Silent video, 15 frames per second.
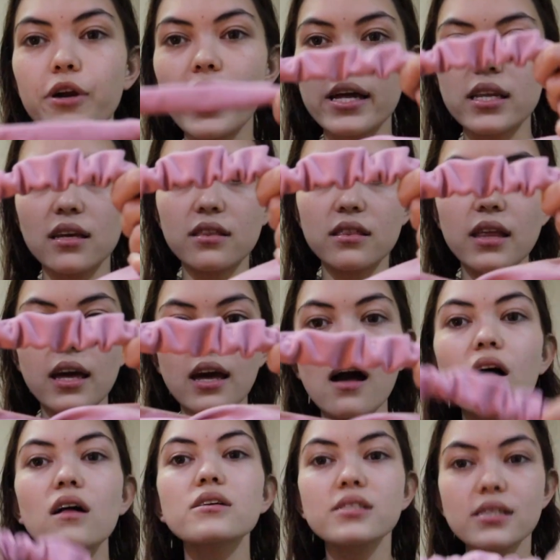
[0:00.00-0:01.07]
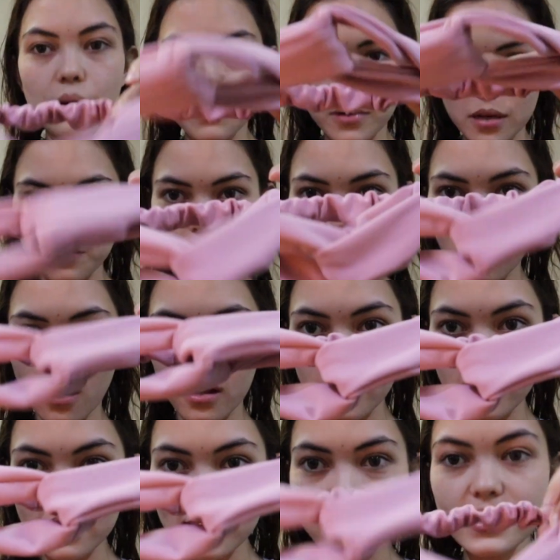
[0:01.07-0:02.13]
anything else, I'm gonna put
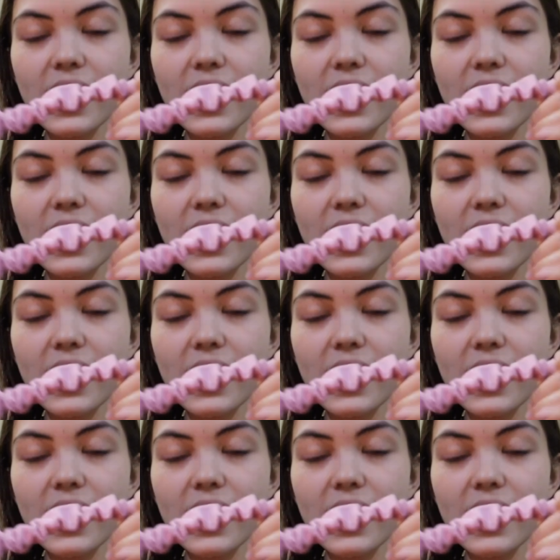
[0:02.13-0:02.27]
on this